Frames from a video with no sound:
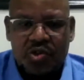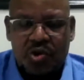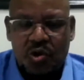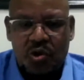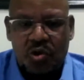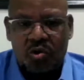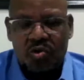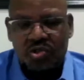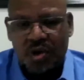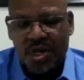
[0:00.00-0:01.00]
to
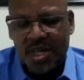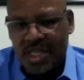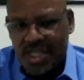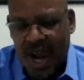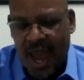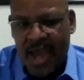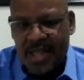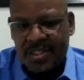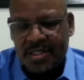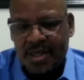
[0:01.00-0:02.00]

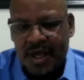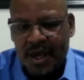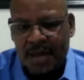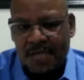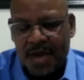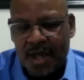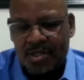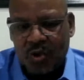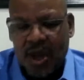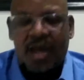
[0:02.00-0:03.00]
industrialize
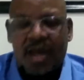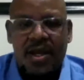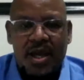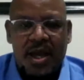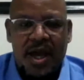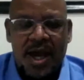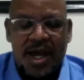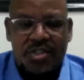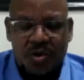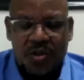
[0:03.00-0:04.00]
as well,
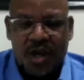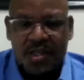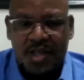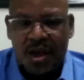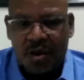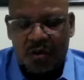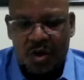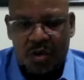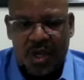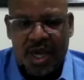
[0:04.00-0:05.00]
so that
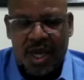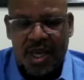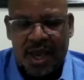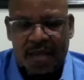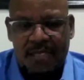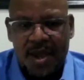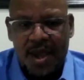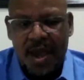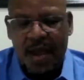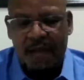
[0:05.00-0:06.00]
we can
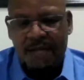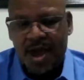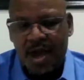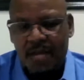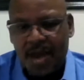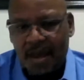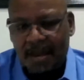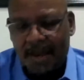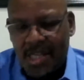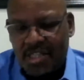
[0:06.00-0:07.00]
have a
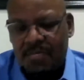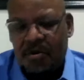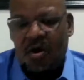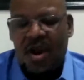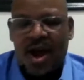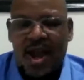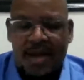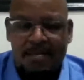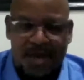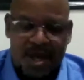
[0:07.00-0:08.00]
much broader
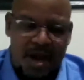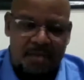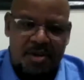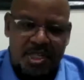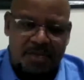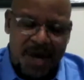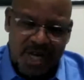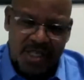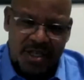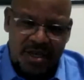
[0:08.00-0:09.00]
and bigger
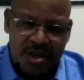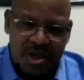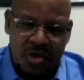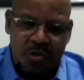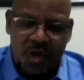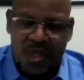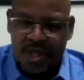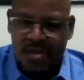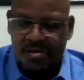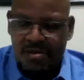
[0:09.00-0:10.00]
prosperity
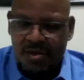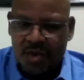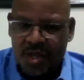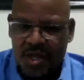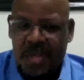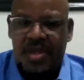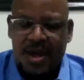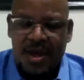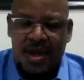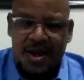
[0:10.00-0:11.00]
within
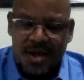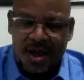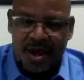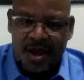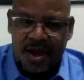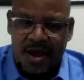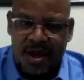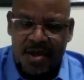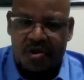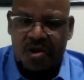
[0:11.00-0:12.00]
the
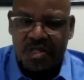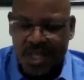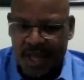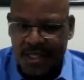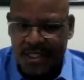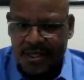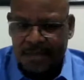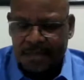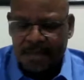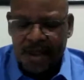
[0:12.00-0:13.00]
continent,
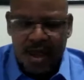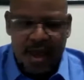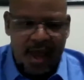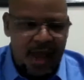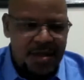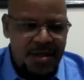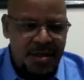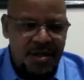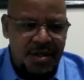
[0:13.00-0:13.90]
and